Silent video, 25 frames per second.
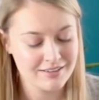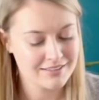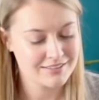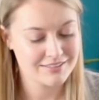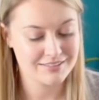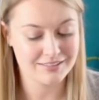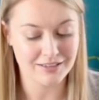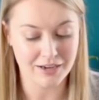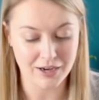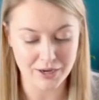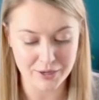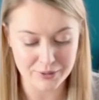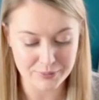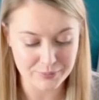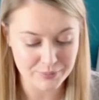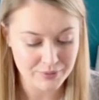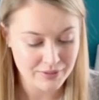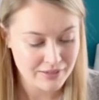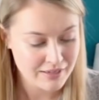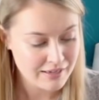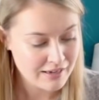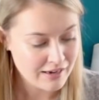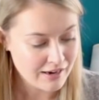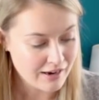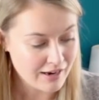So
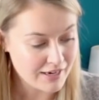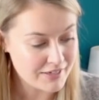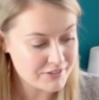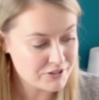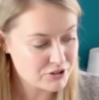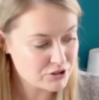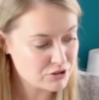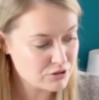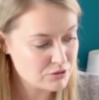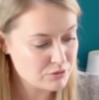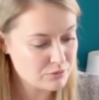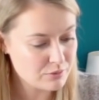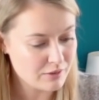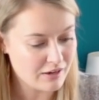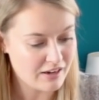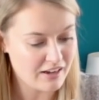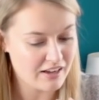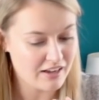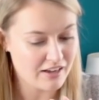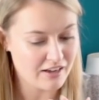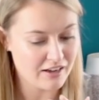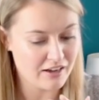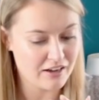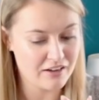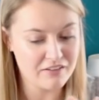I do
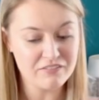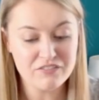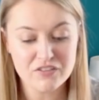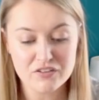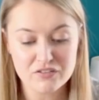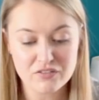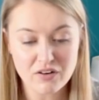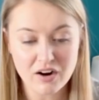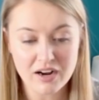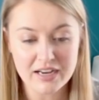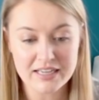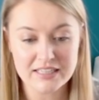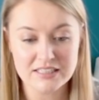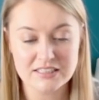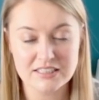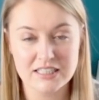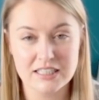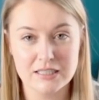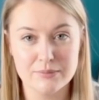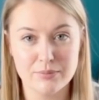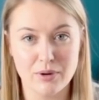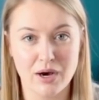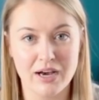a variety,